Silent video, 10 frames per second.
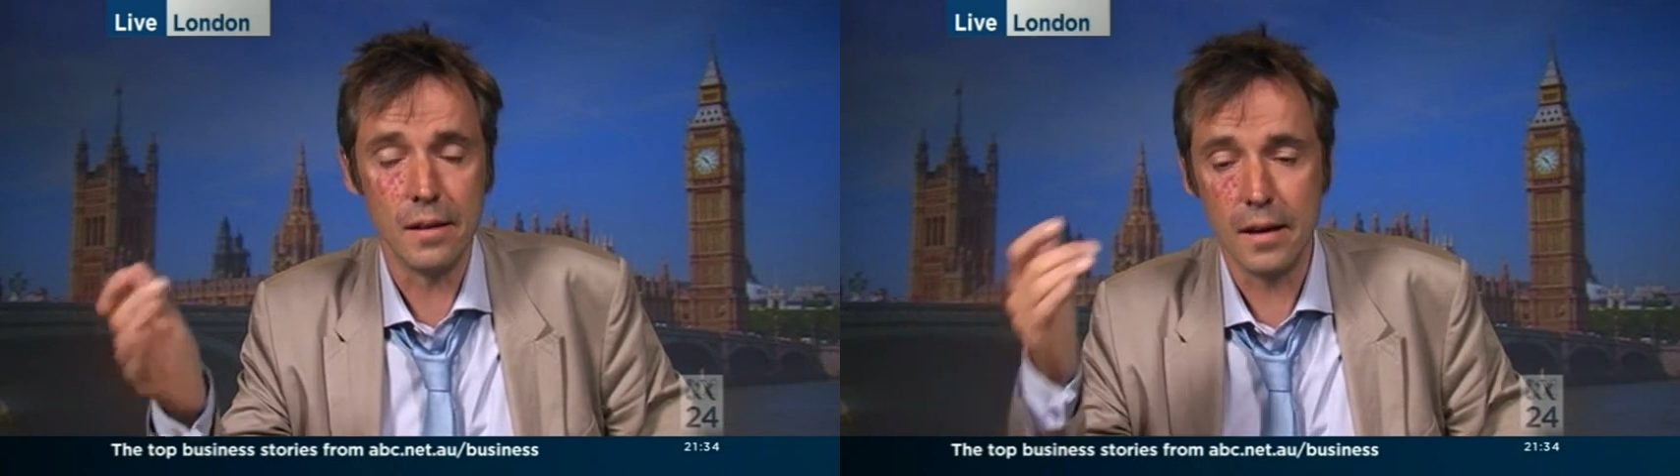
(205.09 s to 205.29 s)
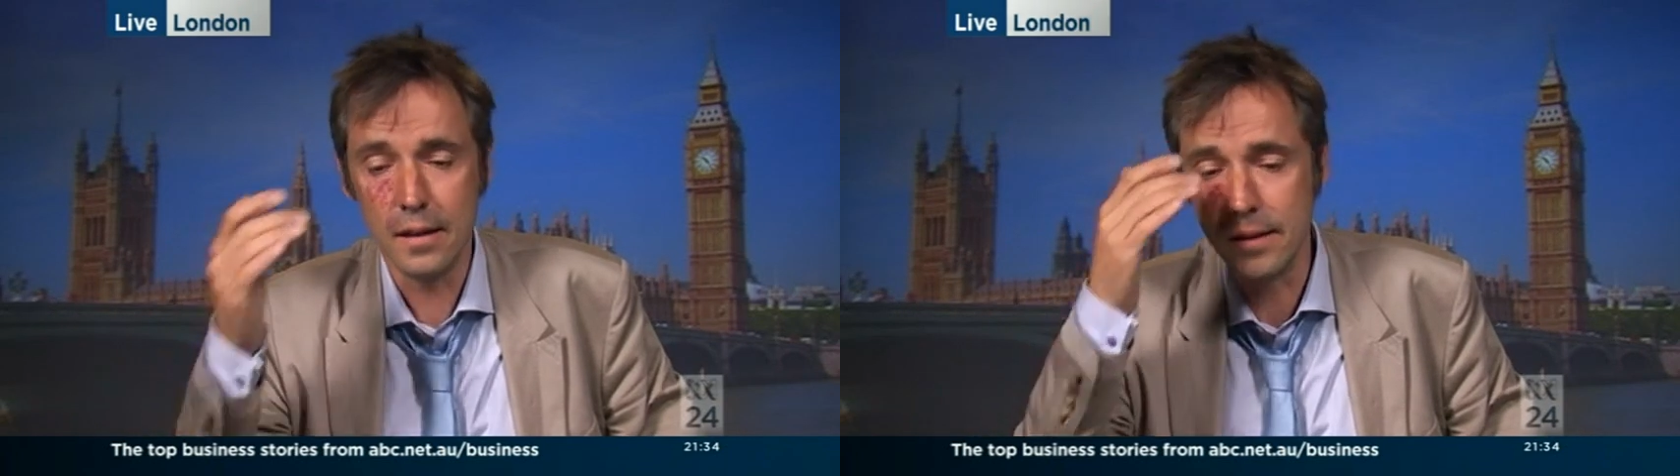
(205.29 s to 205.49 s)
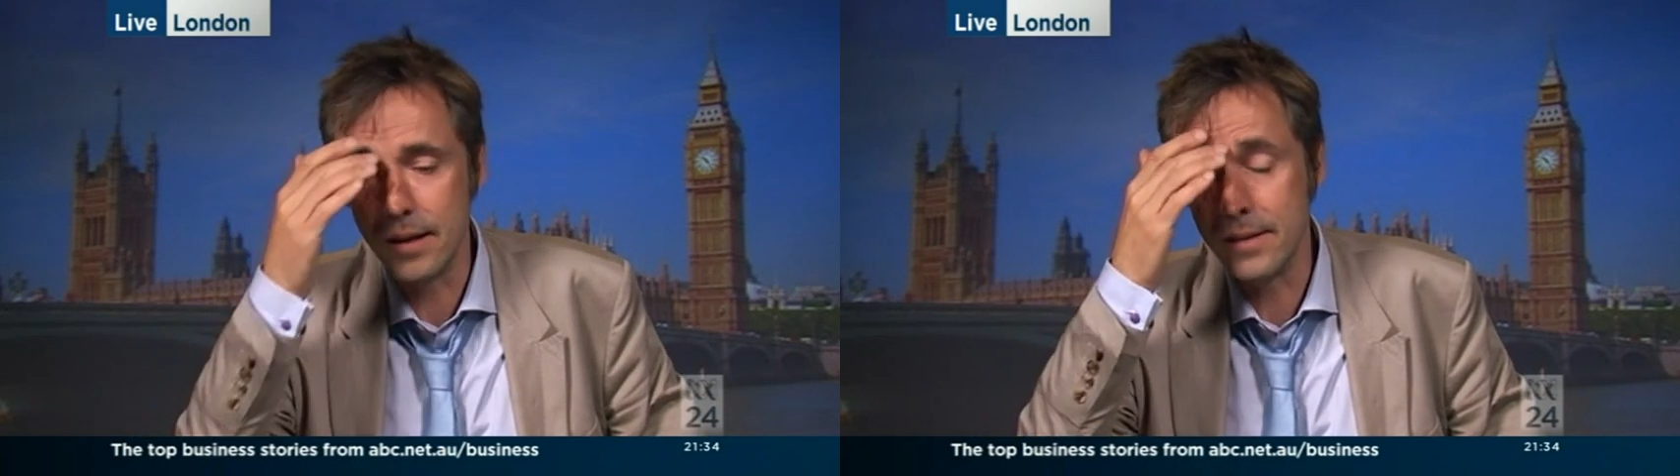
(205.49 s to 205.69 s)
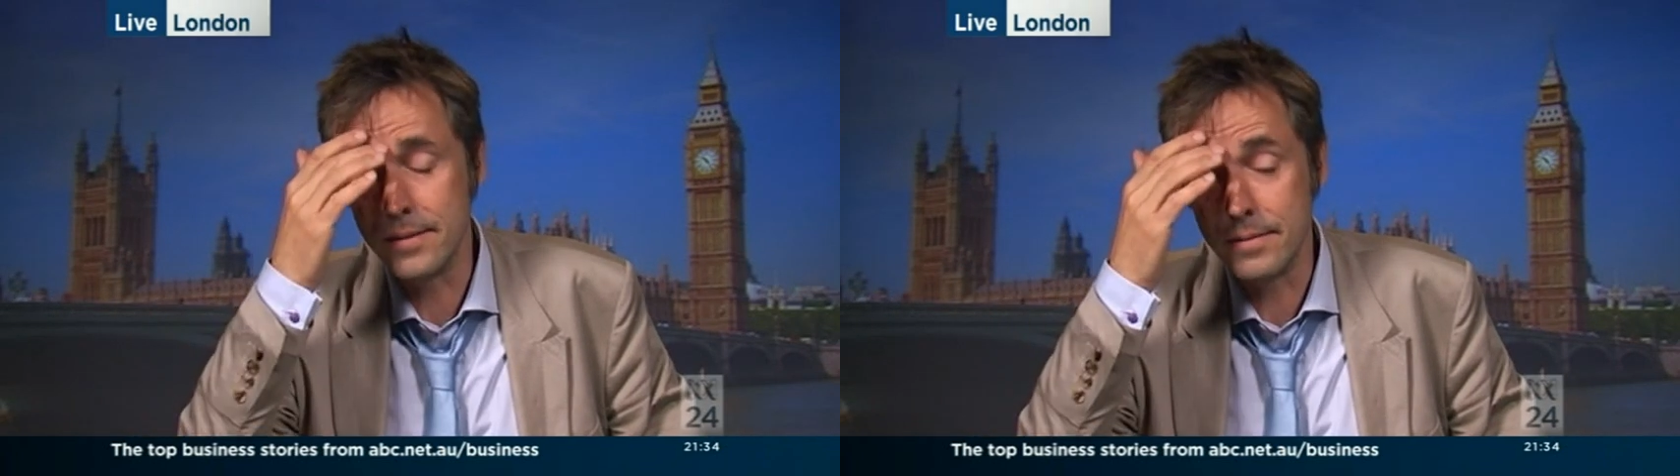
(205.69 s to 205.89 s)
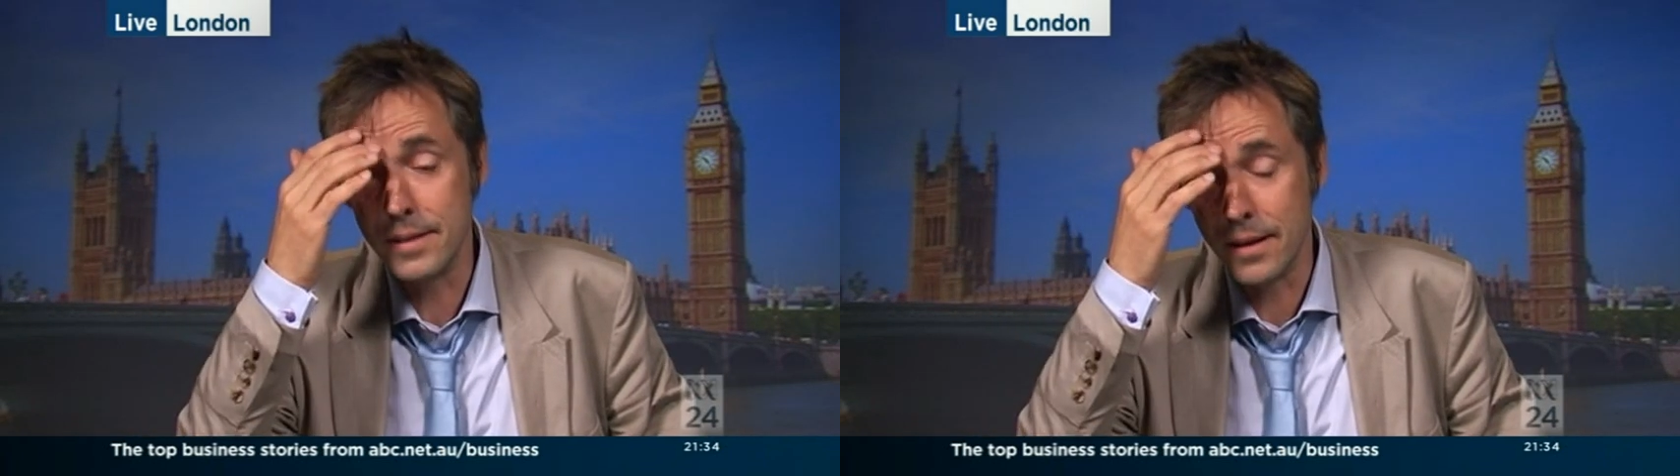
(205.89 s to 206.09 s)

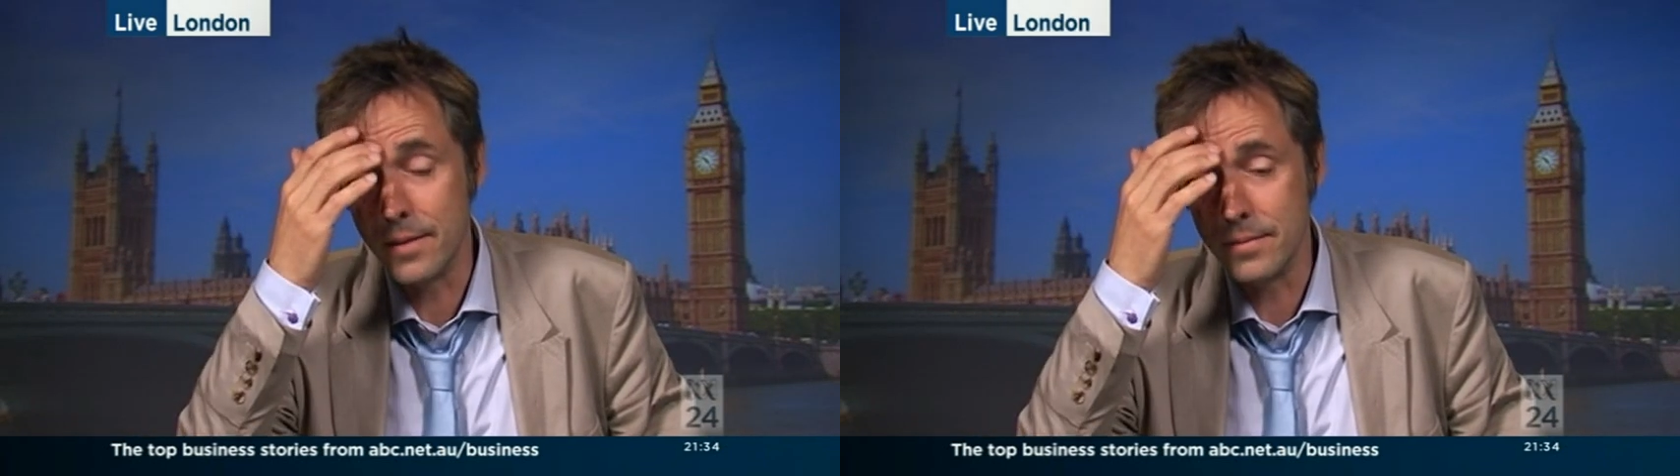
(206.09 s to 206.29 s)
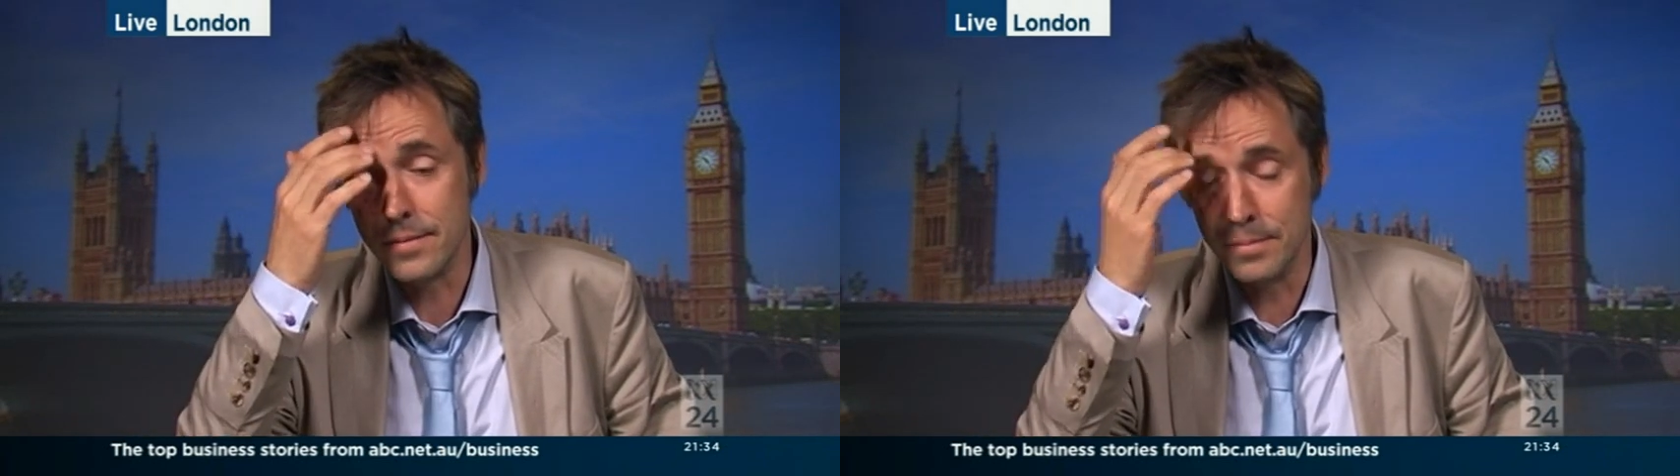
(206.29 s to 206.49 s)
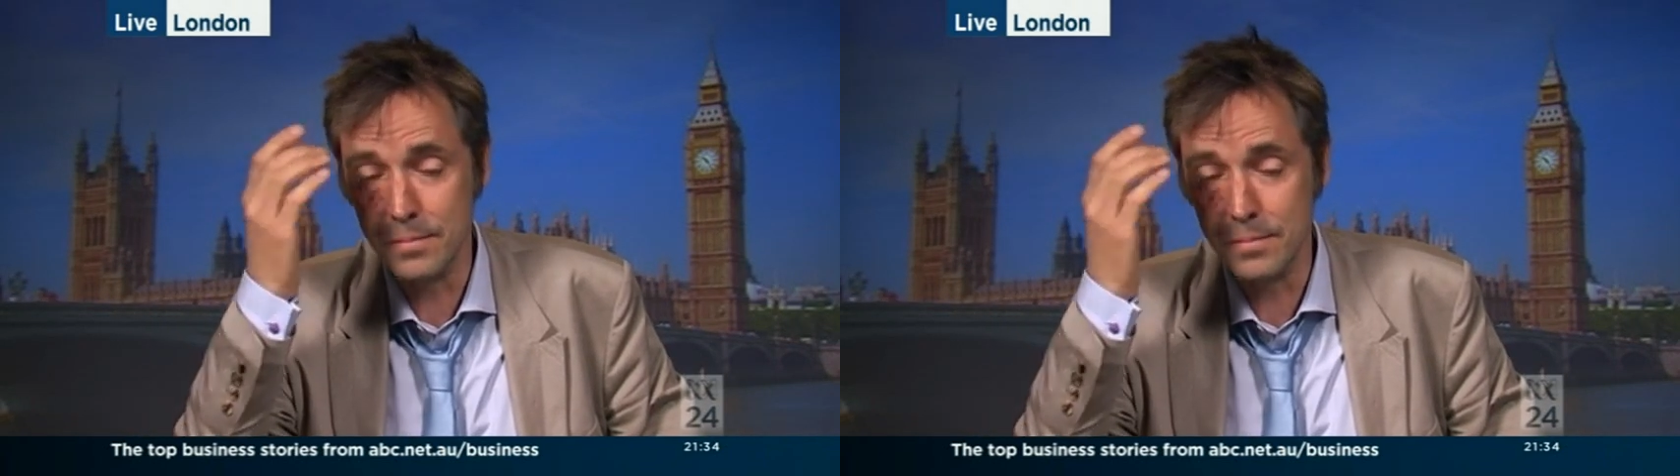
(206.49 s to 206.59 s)
and, you know,